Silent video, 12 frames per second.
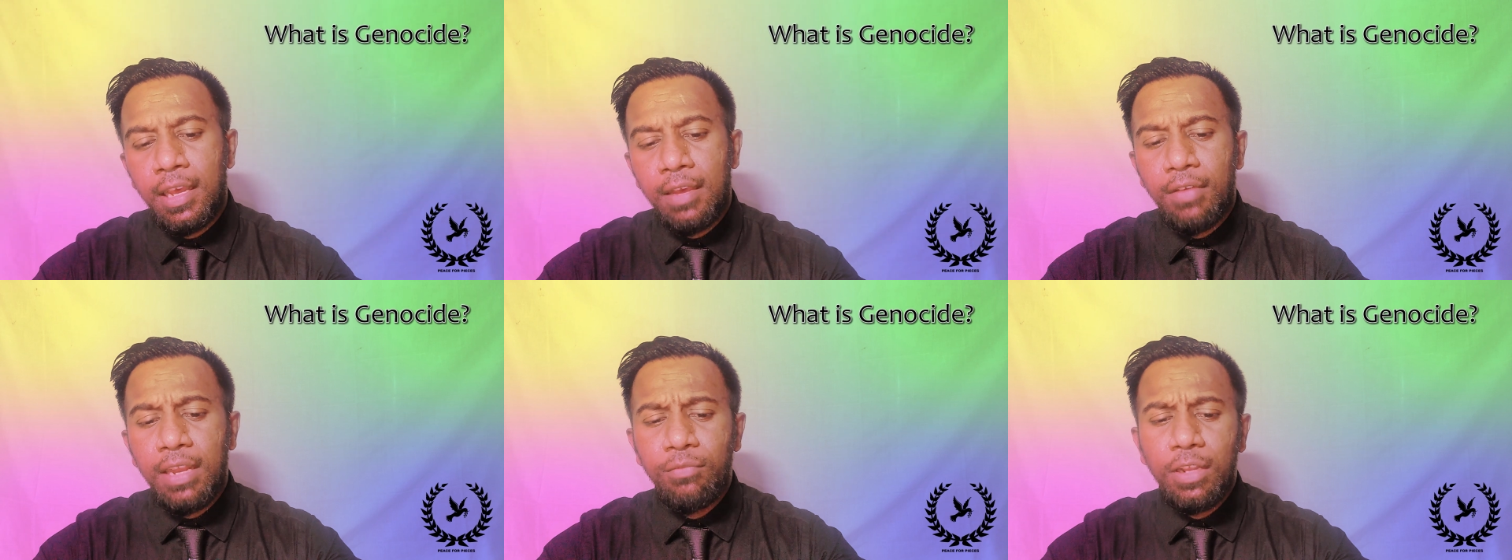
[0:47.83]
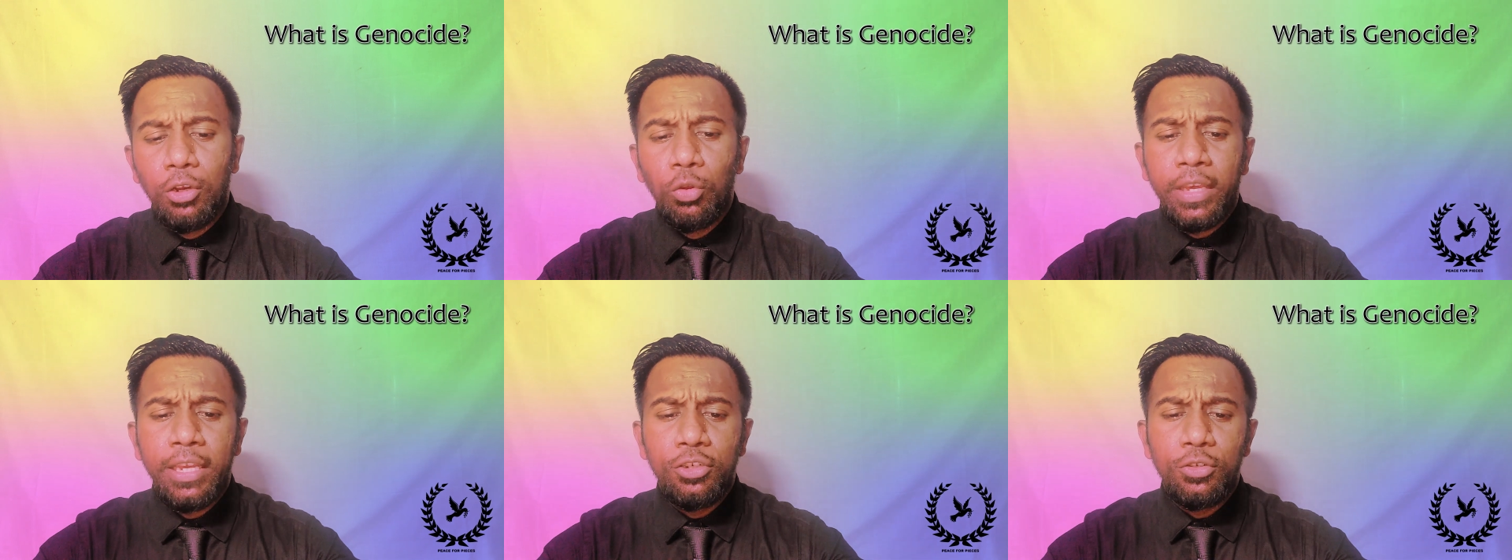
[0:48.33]
When we
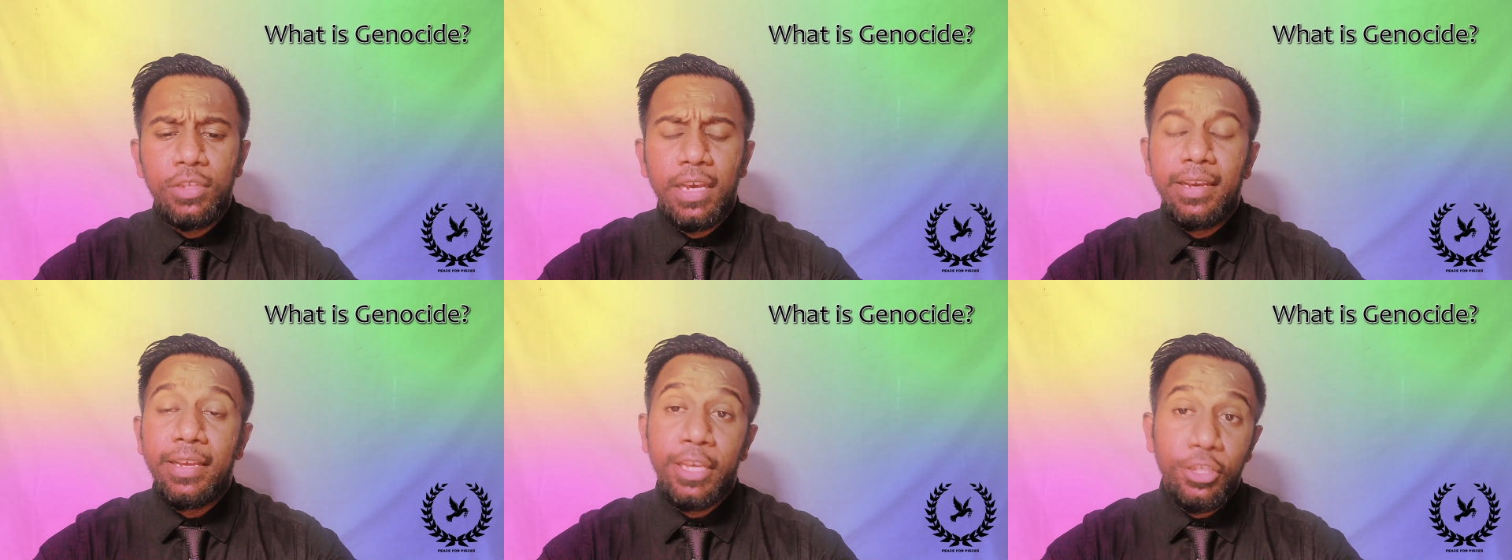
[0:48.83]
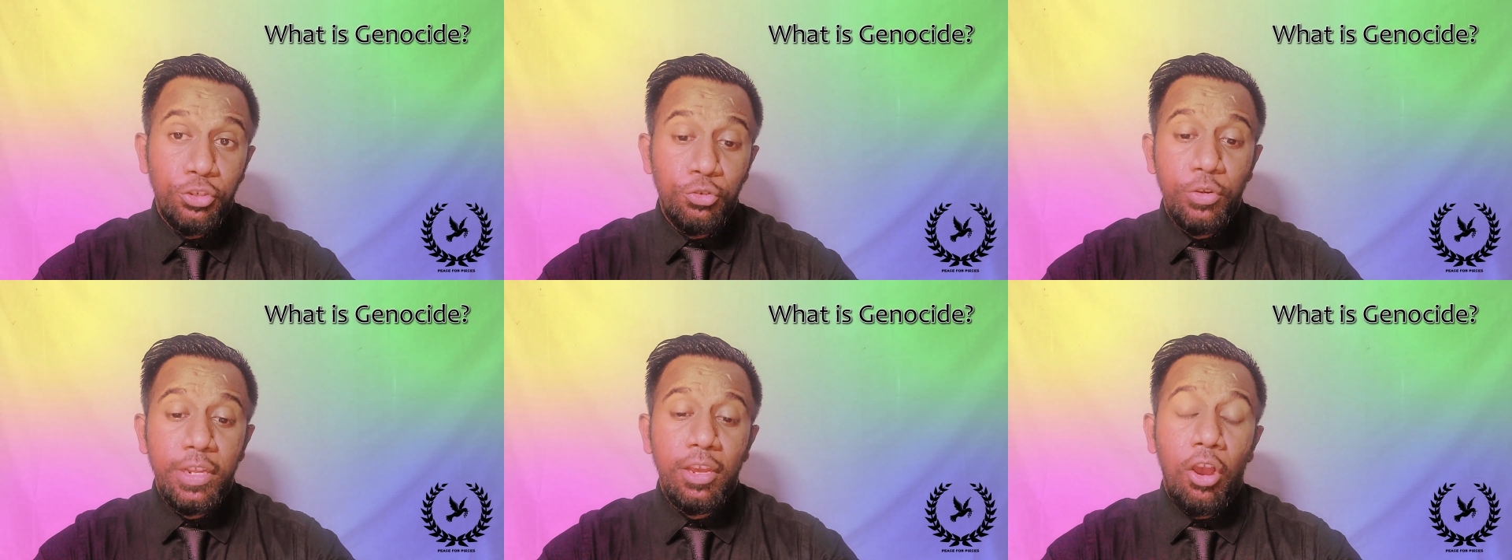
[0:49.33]
look into the
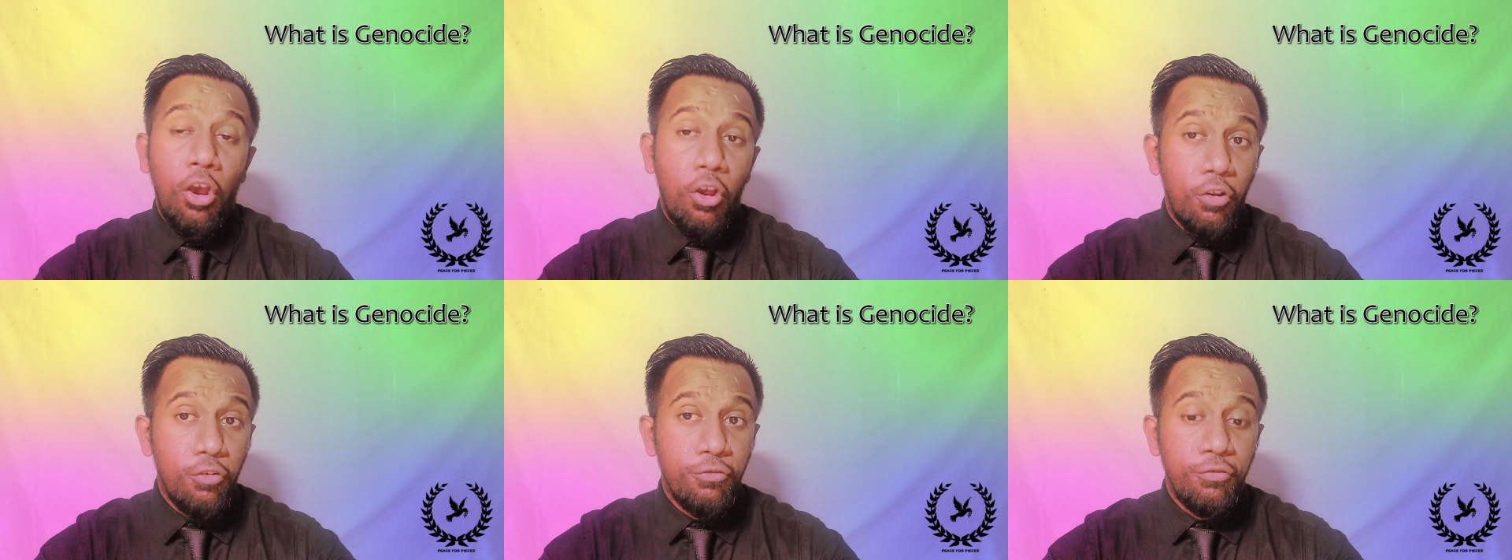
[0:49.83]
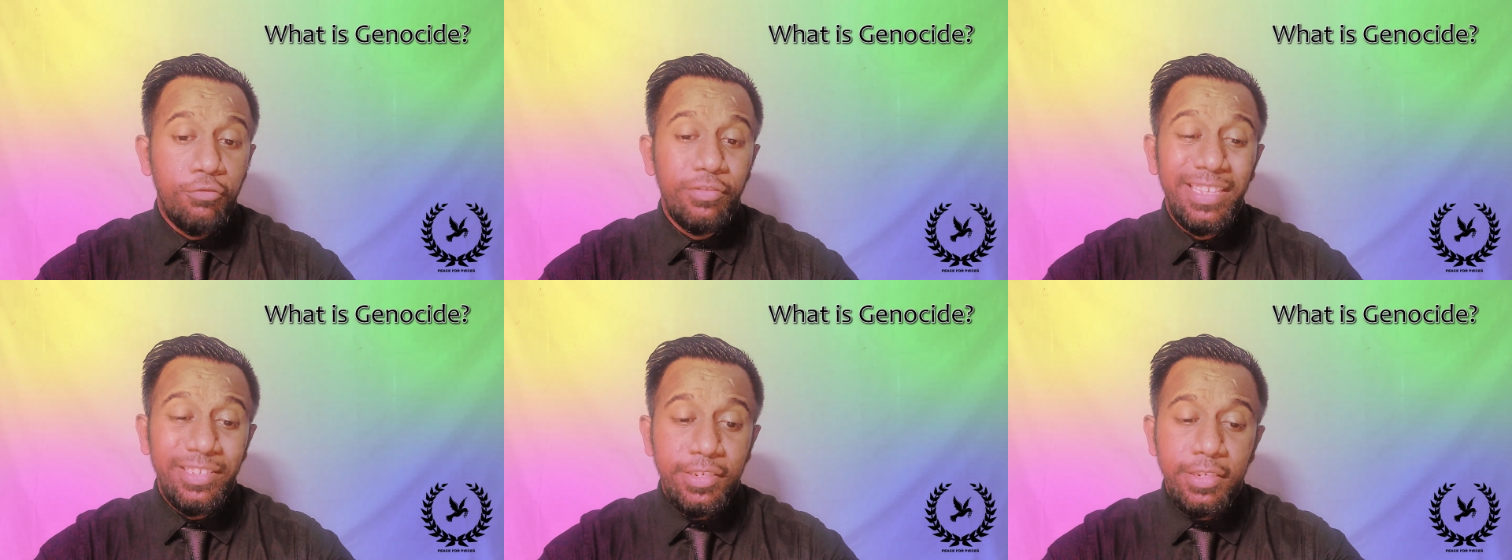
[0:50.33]
history of
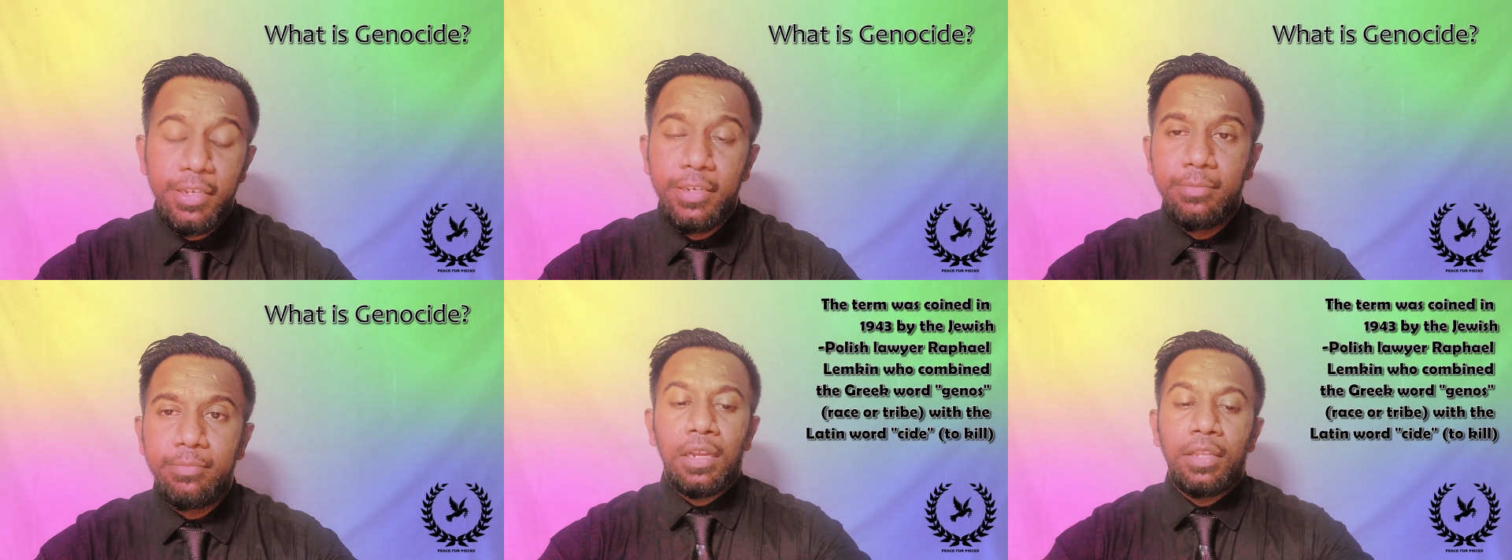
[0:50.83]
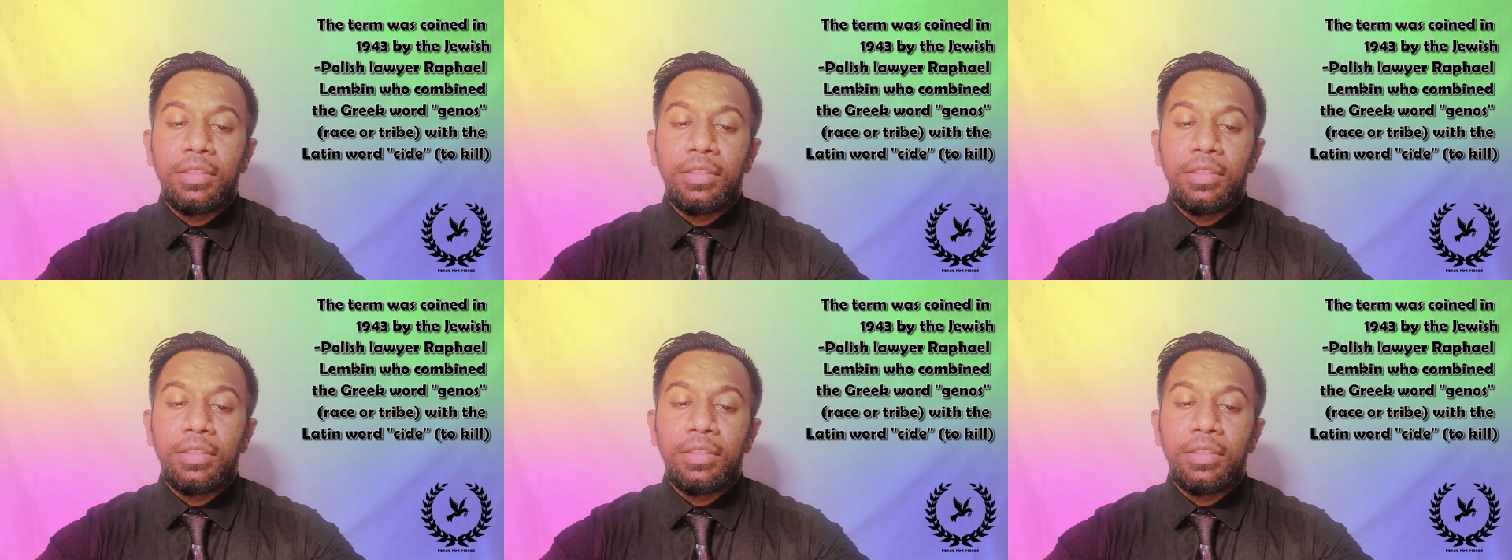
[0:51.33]
this term,